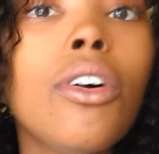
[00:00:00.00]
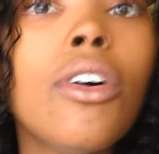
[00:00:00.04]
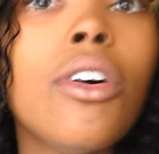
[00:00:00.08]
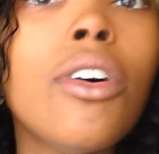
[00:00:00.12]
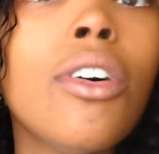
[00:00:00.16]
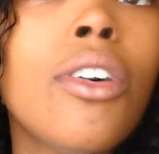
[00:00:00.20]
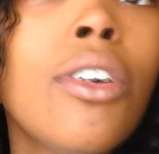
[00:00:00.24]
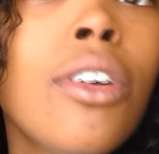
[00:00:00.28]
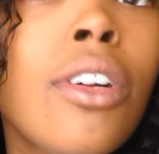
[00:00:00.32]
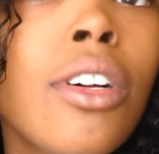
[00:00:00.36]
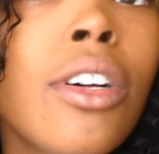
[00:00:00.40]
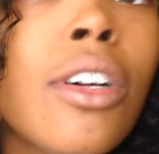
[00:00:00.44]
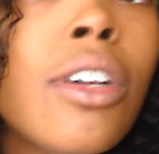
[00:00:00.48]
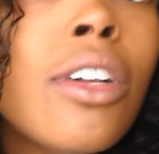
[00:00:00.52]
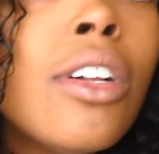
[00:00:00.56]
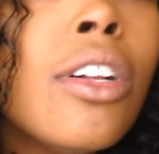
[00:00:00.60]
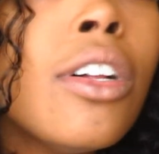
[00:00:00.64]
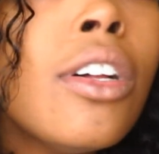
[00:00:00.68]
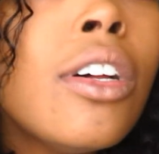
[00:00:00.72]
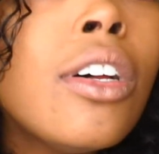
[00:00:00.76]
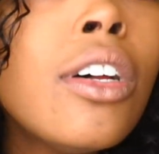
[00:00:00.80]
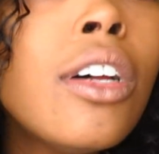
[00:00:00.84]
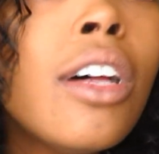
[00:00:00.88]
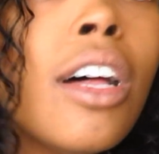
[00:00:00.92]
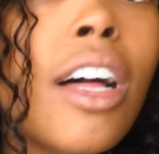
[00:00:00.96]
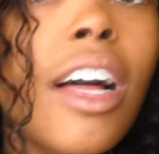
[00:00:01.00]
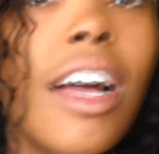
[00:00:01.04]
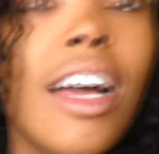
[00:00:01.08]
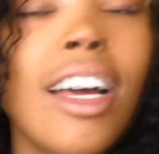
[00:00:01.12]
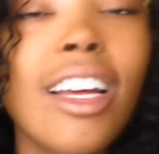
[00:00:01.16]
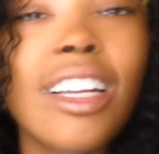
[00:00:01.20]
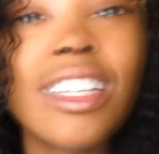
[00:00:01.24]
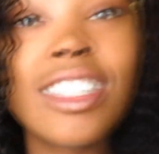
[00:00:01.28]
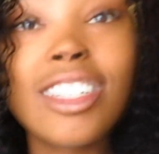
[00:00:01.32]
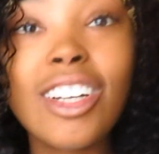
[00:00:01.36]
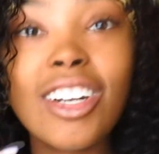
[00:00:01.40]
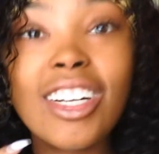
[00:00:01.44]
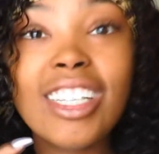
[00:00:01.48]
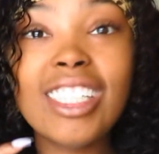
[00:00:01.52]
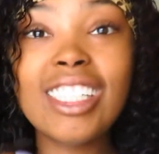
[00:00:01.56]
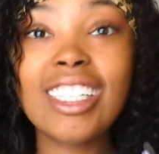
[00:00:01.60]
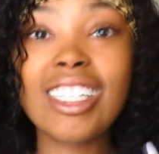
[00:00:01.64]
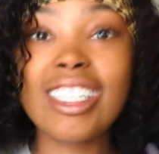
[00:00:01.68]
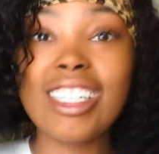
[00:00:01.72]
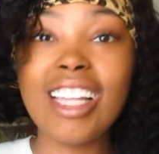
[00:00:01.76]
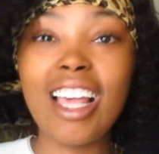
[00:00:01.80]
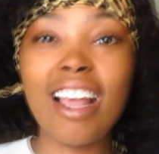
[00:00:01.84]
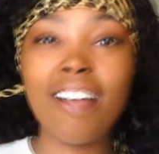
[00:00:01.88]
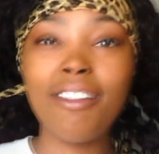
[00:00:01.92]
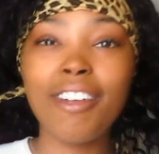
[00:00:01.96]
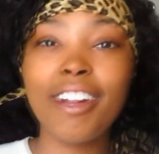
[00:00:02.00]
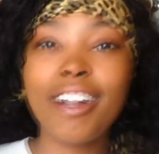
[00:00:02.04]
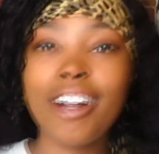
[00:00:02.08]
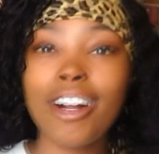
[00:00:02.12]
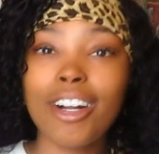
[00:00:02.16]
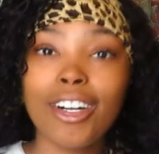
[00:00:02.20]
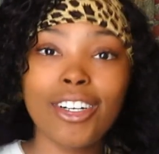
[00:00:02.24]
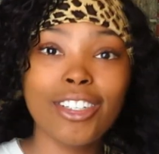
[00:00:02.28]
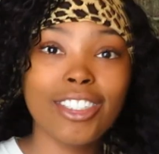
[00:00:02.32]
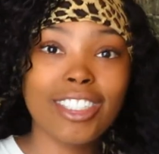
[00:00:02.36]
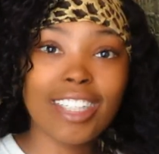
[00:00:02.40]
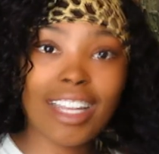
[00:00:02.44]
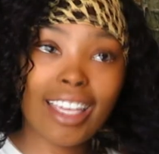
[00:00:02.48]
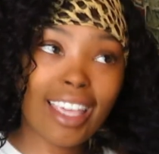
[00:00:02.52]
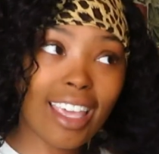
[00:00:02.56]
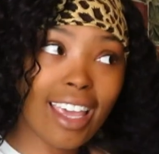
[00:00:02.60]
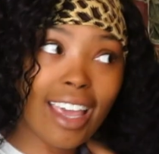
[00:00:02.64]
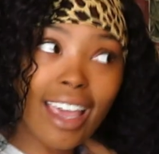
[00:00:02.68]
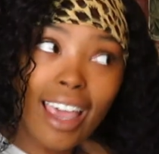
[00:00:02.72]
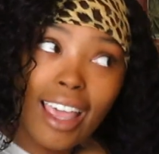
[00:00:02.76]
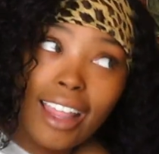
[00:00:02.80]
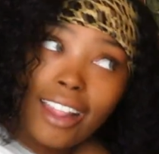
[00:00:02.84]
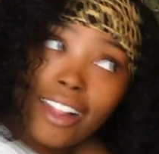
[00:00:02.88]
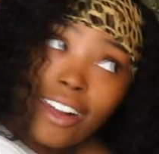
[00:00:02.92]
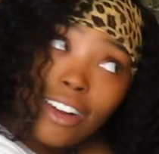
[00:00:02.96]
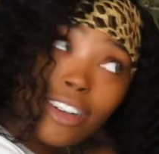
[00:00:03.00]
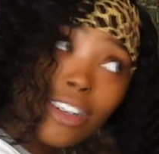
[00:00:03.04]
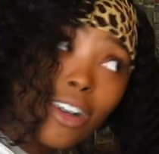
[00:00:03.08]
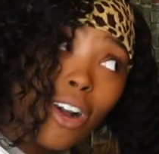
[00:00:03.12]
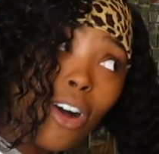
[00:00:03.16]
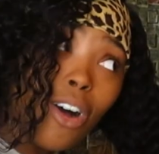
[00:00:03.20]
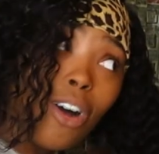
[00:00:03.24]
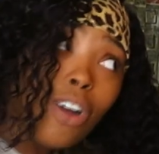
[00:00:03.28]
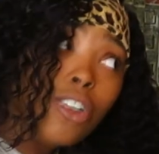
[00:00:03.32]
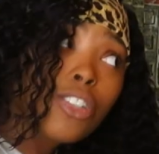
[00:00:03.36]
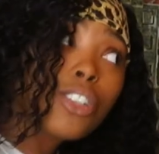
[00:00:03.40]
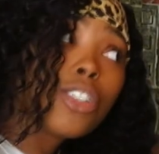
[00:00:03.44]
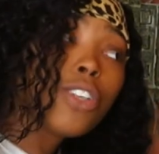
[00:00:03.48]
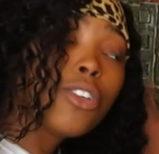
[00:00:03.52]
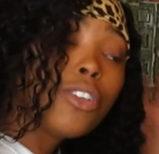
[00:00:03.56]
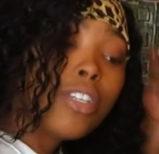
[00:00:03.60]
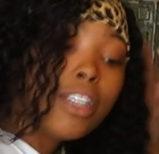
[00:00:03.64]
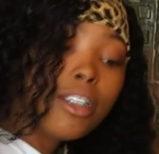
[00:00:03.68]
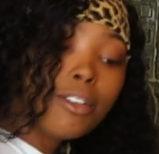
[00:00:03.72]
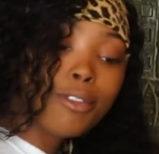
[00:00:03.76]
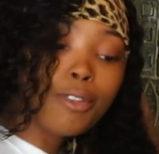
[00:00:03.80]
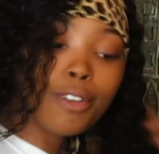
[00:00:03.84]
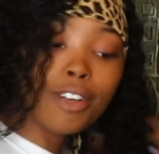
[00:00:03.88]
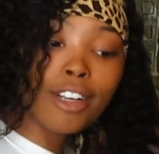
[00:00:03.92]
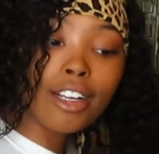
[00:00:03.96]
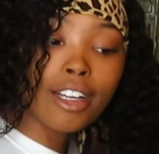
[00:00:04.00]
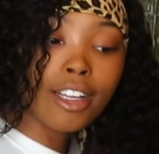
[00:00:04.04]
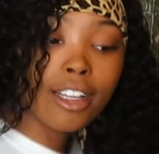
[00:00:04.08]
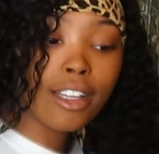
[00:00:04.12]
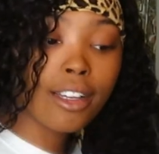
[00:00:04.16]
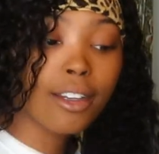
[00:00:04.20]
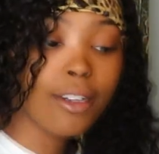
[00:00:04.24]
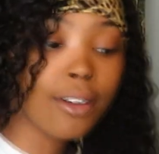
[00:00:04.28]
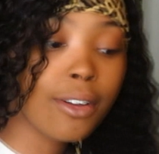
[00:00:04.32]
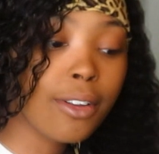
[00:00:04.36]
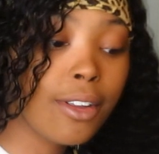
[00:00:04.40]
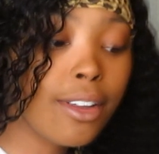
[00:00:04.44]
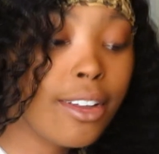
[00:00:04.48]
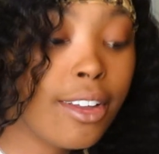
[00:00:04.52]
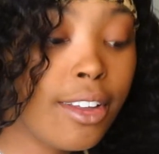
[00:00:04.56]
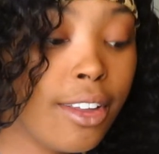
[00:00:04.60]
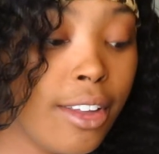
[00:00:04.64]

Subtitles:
And it's crazy because every curls I get, they're all so different.